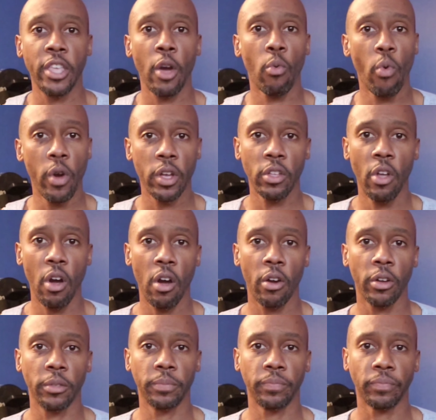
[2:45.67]
They're working
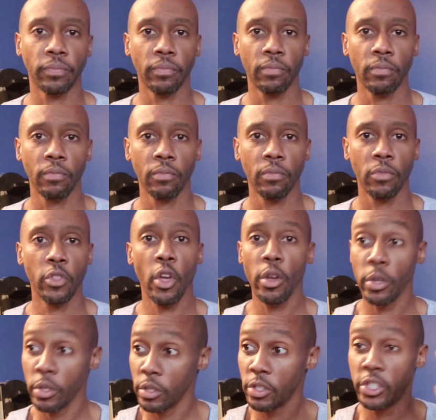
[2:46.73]
hard.
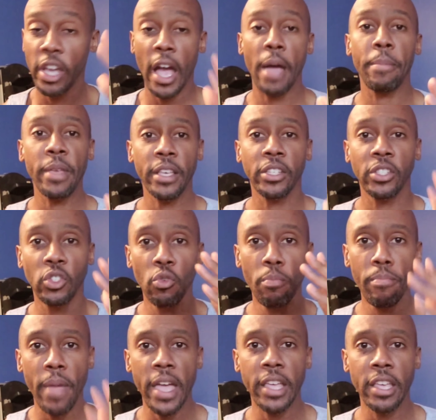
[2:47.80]
Their job is to
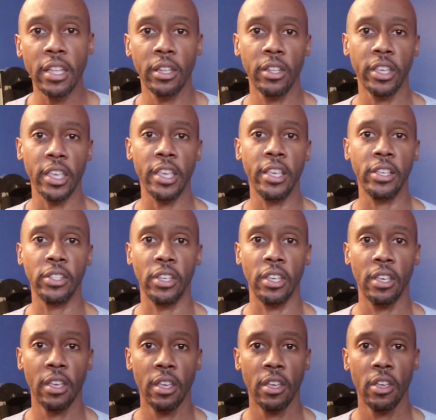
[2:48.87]
make it look easy.
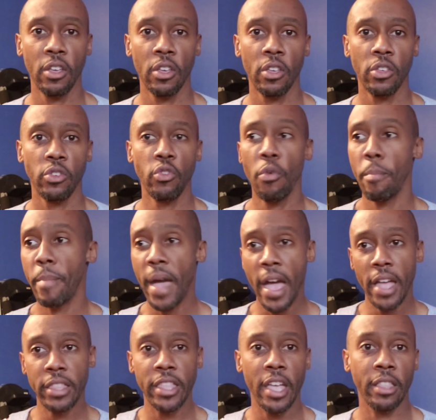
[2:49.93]
You're
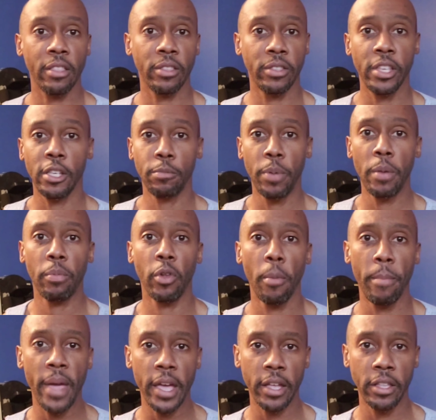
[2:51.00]
mad that these people
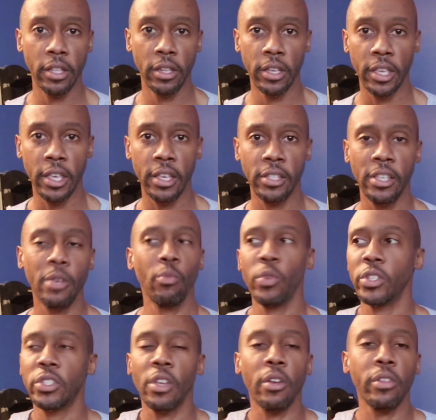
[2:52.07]
are making it look easy,
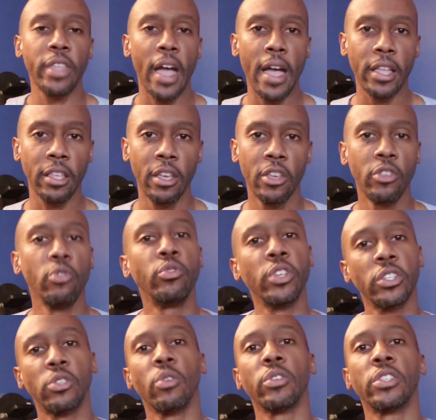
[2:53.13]
which they're not. You
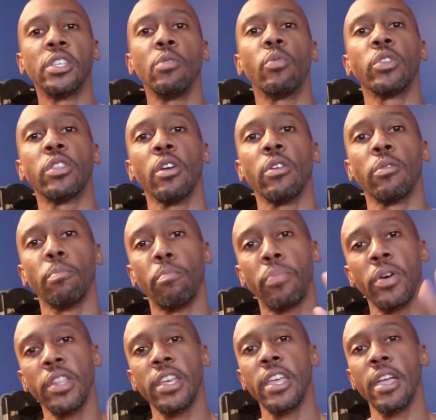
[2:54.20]
just don't see what they're
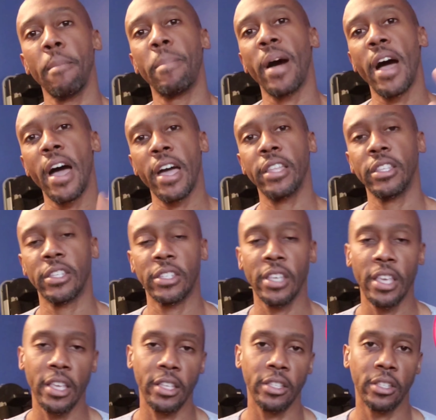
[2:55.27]
putting in behind the
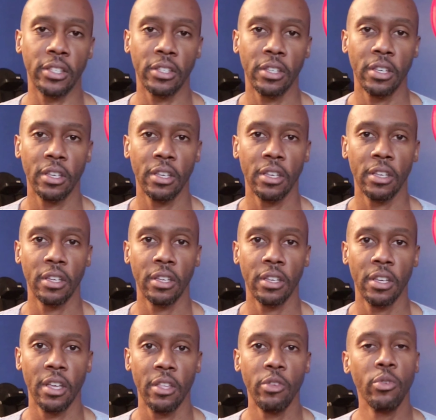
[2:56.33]
scenes.
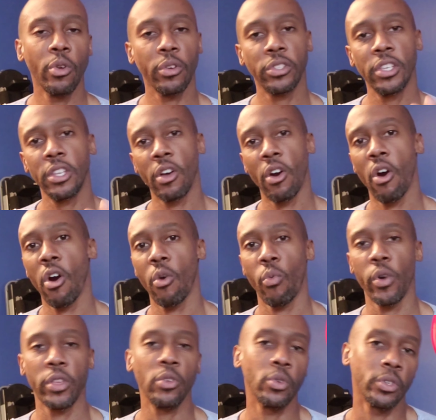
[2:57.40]
You don't see the hard
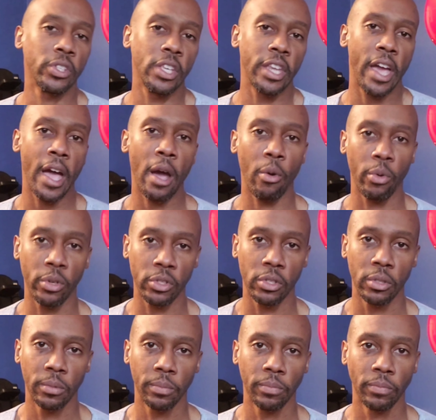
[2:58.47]
work, you don't see the
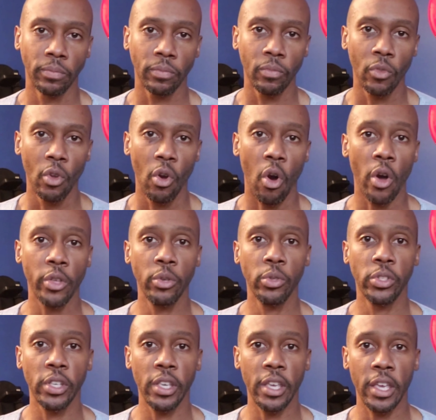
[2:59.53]
hours. All
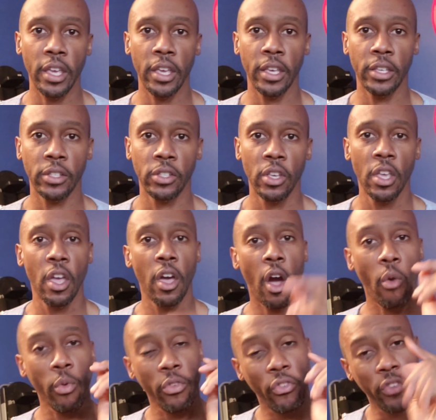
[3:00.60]
you see is
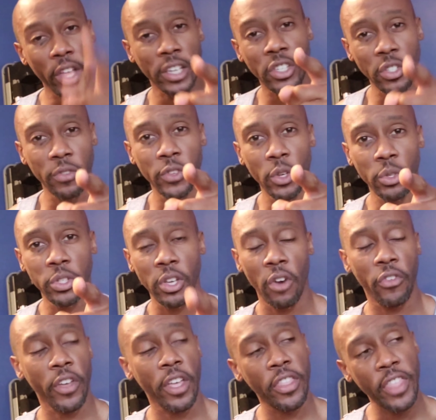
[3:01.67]
a reflection of
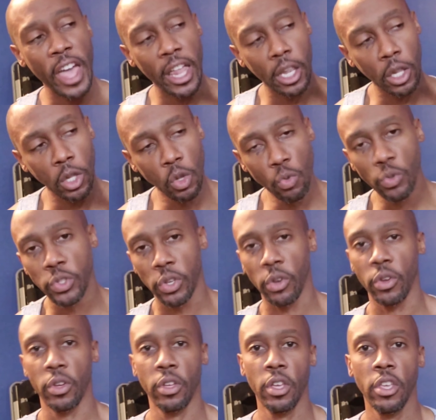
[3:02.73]
yourself in that
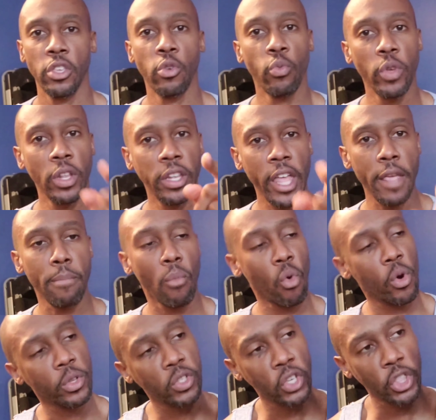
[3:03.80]
loser you relate
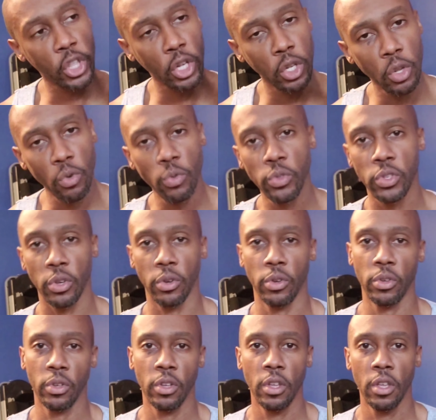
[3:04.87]
more to the loser.
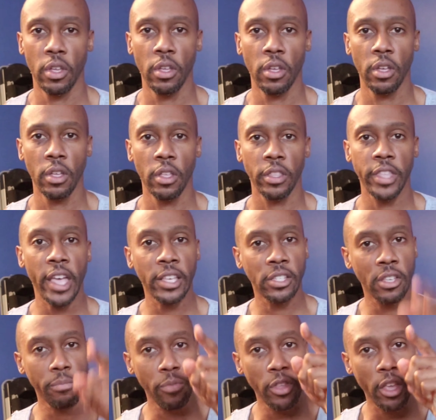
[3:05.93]

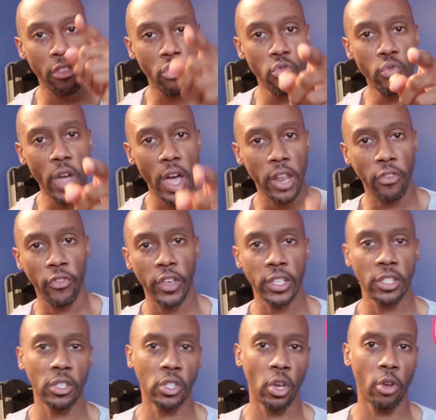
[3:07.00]
That's something that you got to
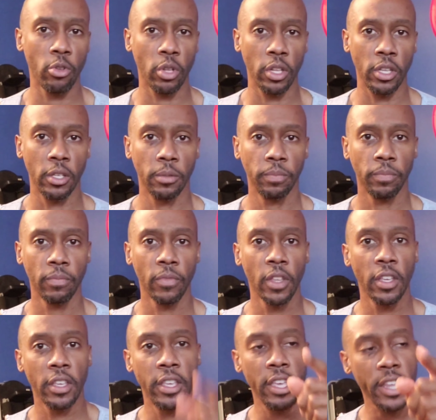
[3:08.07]
fix internally.
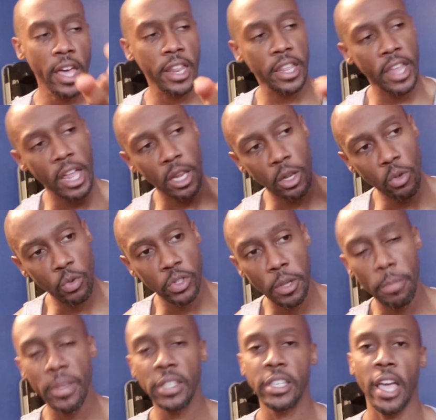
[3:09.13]
Get out of that
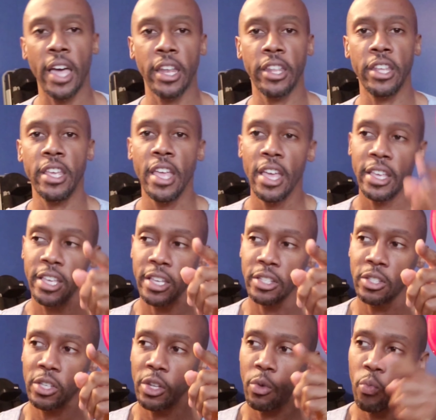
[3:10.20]
losing mentality,
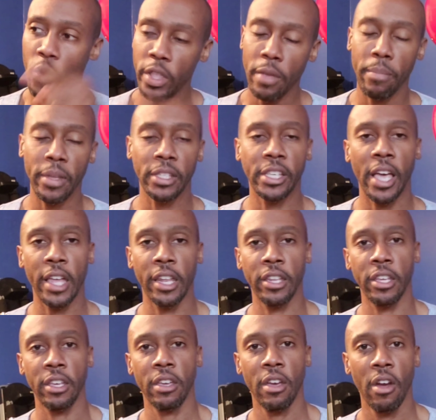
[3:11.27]
get into the winning mentality.
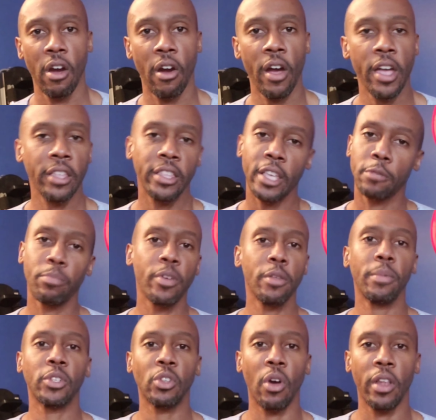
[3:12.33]
All right, that's
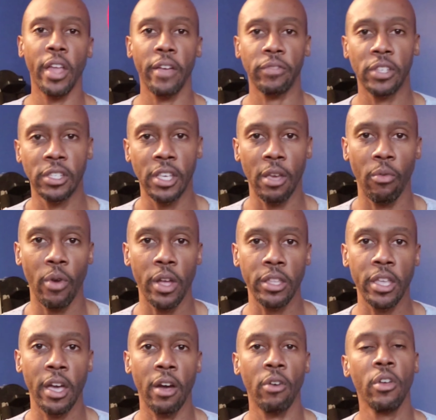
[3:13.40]
pretty much all I have to say
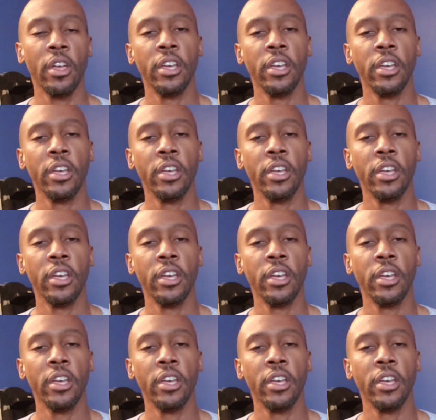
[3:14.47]
right now.